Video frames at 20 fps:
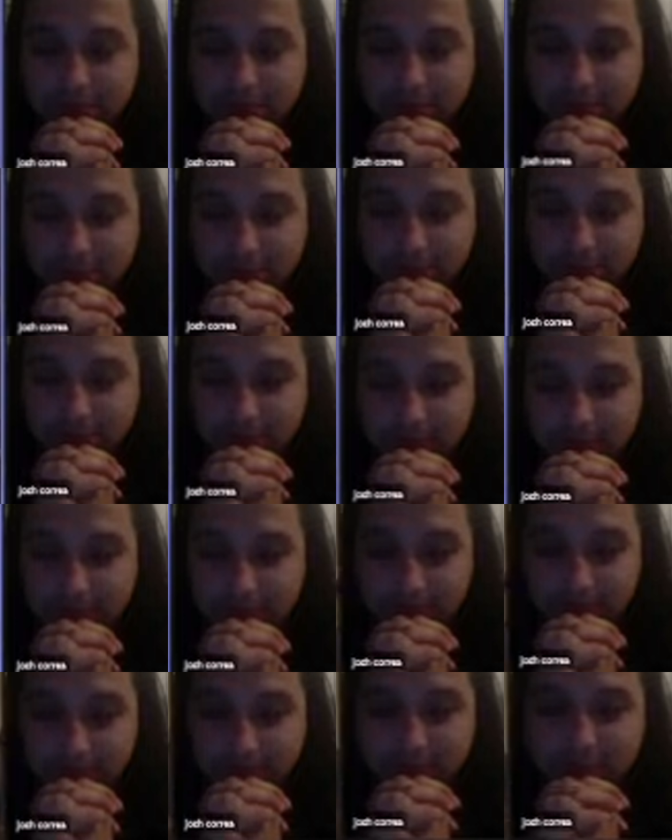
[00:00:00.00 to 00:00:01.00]

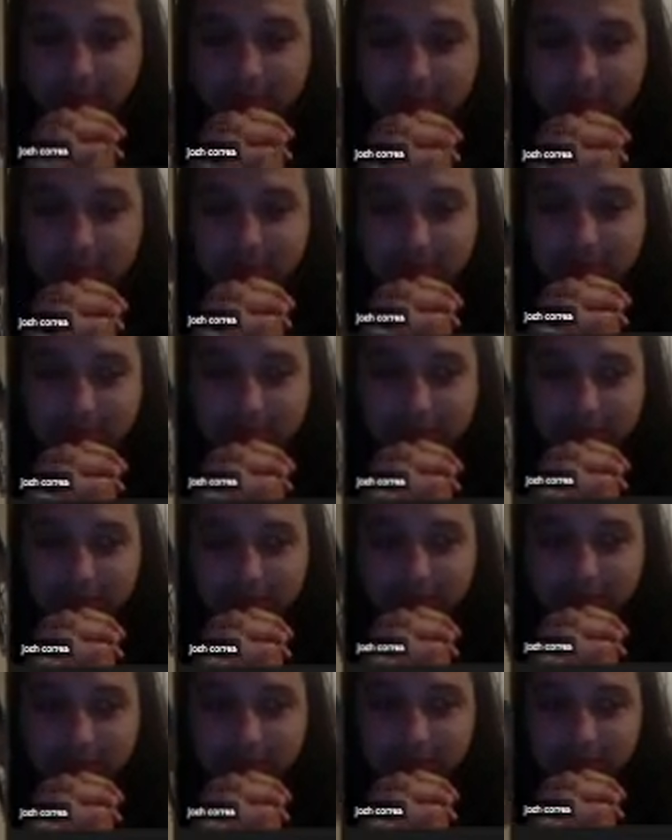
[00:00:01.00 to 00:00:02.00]

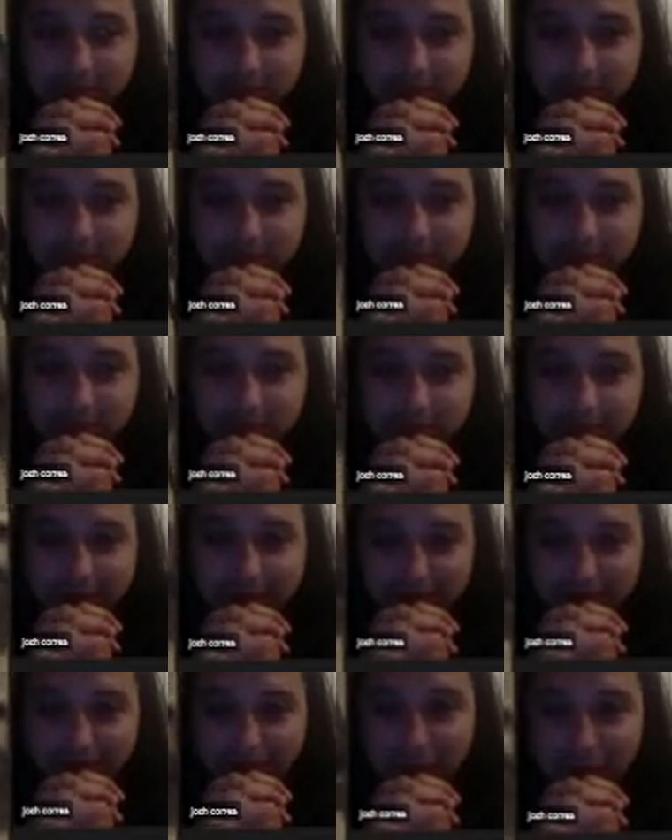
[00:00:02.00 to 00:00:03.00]

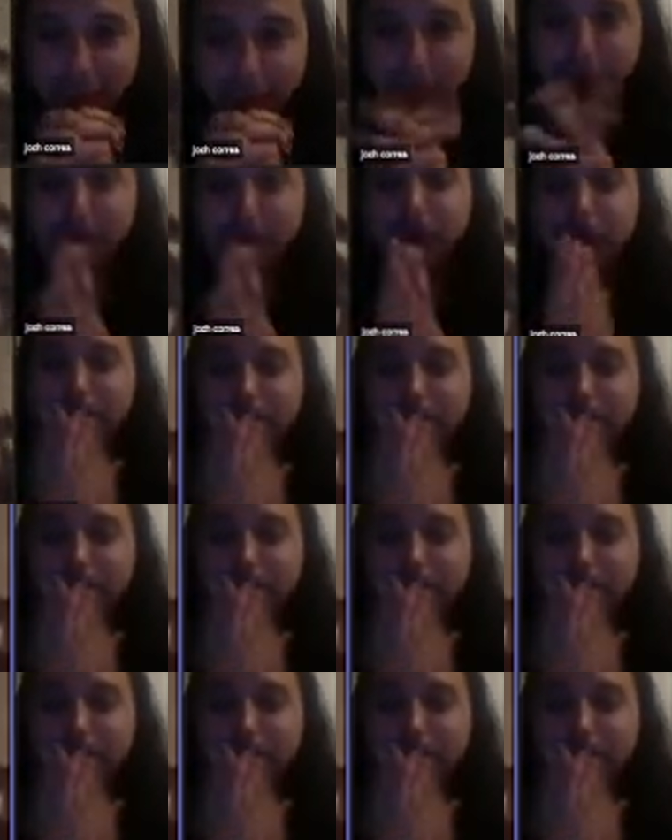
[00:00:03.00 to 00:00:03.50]
No words are spoken by the person on screen.